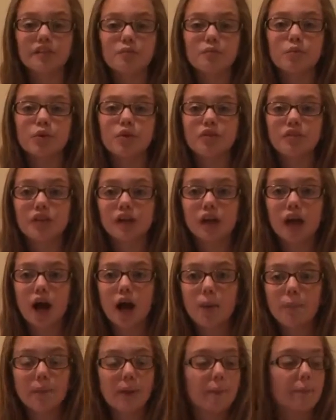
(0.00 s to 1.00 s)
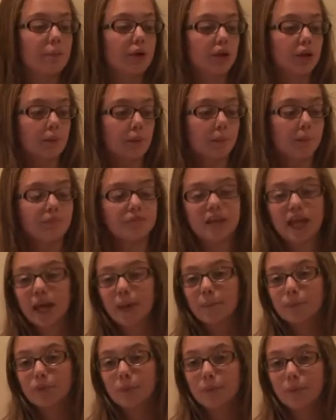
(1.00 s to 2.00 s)
remove the cup and
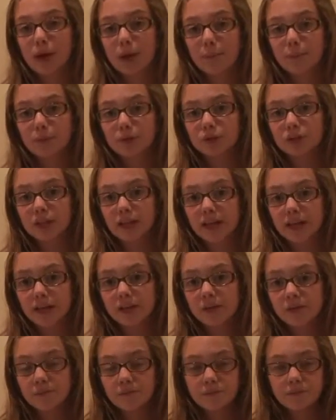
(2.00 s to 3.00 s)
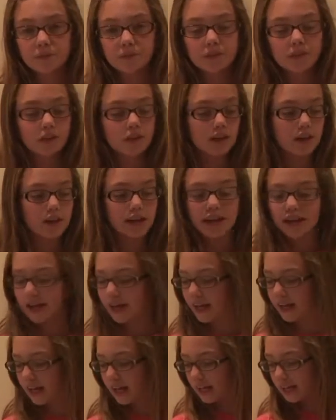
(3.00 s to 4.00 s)
tape the paper lid
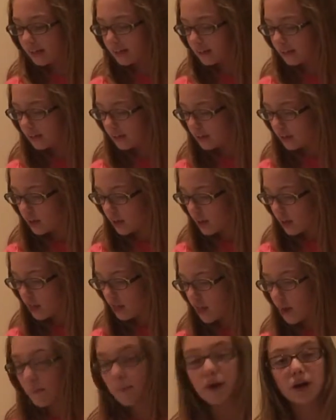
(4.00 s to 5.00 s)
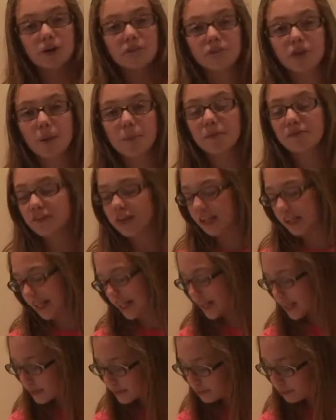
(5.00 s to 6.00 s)
in the butterfly
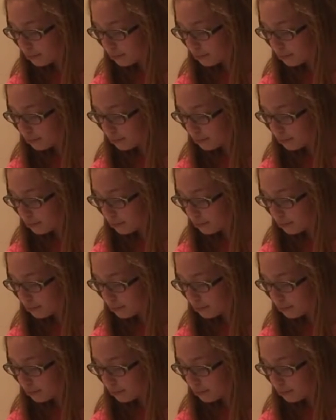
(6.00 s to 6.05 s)
pavilion.